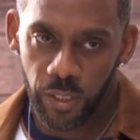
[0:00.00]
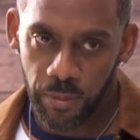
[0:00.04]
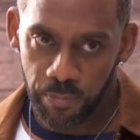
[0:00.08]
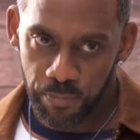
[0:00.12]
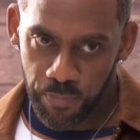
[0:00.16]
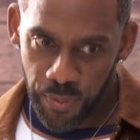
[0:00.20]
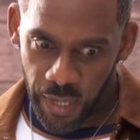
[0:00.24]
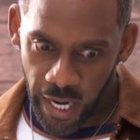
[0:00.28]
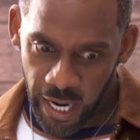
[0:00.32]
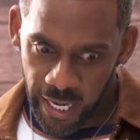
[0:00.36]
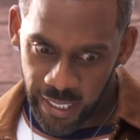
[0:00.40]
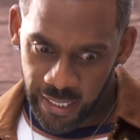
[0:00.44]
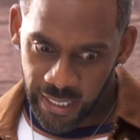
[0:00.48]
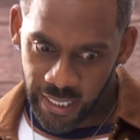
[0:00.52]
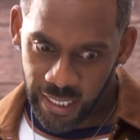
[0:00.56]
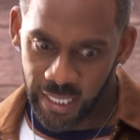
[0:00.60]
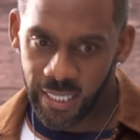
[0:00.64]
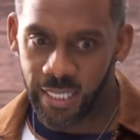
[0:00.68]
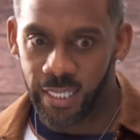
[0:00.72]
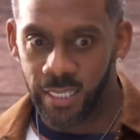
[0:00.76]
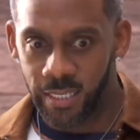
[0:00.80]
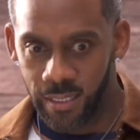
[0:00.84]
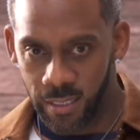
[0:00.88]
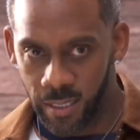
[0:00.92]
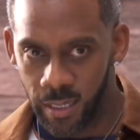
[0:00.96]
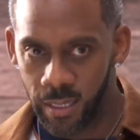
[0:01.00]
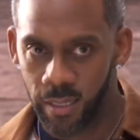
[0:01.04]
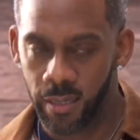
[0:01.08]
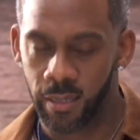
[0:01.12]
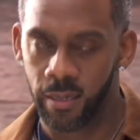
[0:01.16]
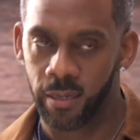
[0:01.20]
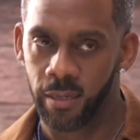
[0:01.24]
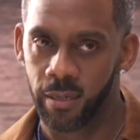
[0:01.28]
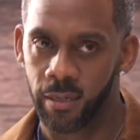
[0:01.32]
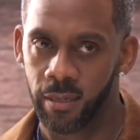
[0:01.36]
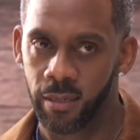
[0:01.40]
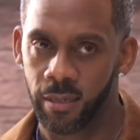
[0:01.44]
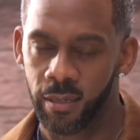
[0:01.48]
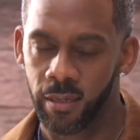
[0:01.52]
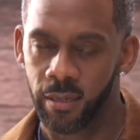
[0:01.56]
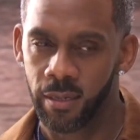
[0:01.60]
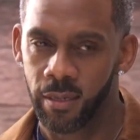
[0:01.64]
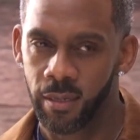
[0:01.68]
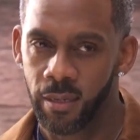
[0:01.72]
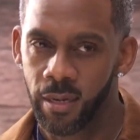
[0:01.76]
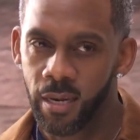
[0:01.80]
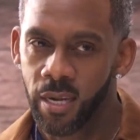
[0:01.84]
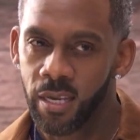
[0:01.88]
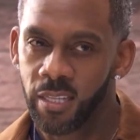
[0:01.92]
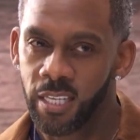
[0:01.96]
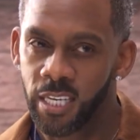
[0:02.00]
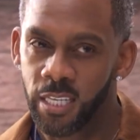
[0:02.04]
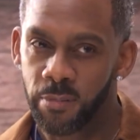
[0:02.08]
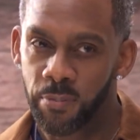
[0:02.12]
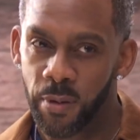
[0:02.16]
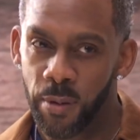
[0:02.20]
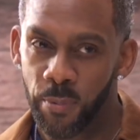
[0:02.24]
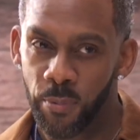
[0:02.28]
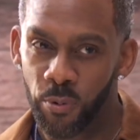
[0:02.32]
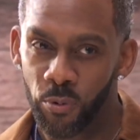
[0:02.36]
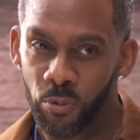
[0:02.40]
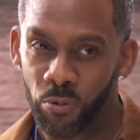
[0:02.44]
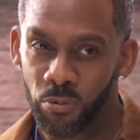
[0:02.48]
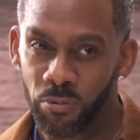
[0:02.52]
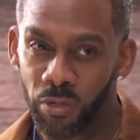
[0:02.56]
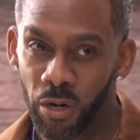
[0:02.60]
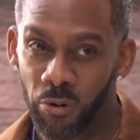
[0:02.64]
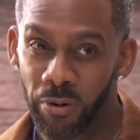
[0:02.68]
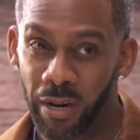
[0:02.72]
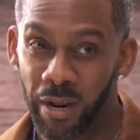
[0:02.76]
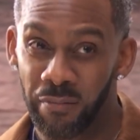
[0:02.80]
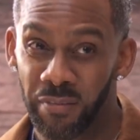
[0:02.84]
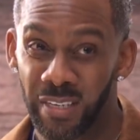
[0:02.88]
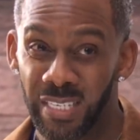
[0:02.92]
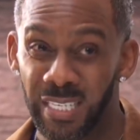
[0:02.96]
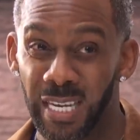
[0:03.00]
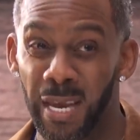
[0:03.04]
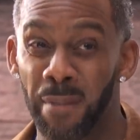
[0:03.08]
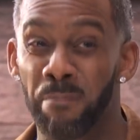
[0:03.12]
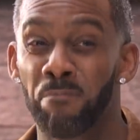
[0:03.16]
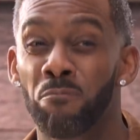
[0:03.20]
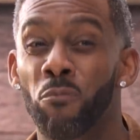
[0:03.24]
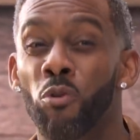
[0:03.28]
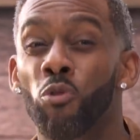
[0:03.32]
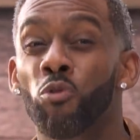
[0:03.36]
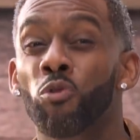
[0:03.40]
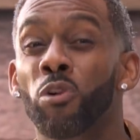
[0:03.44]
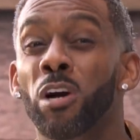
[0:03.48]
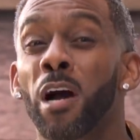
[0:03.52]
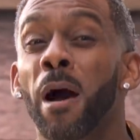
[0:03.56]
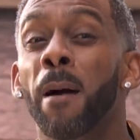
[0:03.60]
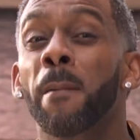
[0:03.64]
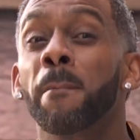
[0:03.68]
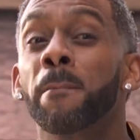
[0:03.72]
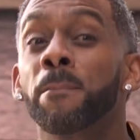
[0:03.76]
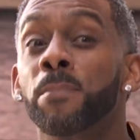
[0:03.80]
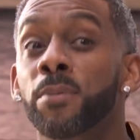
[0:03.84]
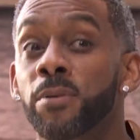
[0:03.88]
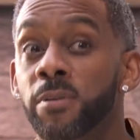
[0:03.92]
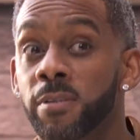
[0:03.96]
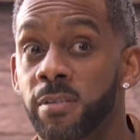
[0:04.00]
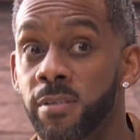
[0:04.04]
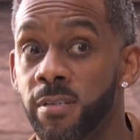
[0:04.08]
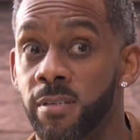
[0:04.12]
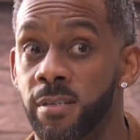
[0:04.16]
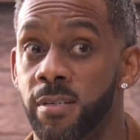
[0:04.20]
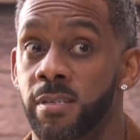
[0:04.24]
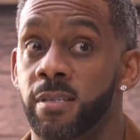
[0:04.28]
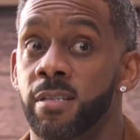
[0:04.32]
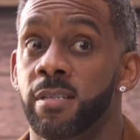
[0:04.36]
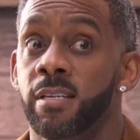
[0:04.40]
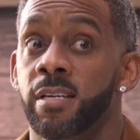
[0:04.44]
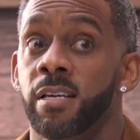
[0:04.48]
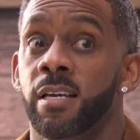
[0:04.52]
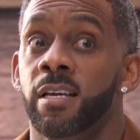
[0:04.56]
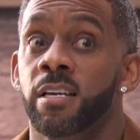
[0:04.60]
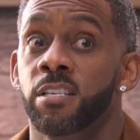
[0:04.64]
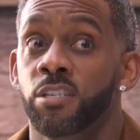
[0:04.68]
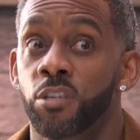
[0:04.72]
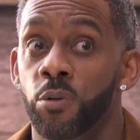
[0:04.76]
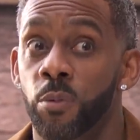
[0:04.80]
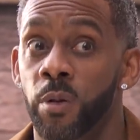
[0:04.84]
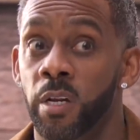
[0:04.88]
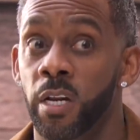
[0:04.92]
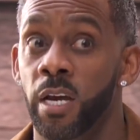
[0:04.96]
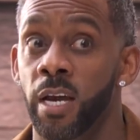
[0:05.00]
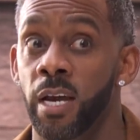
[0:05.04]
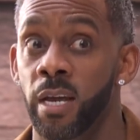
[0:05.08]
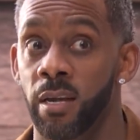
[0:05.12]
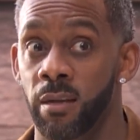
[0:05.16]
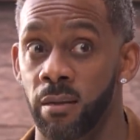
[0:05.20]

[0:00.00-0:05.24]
But these people don't have the same moral compass as you and I.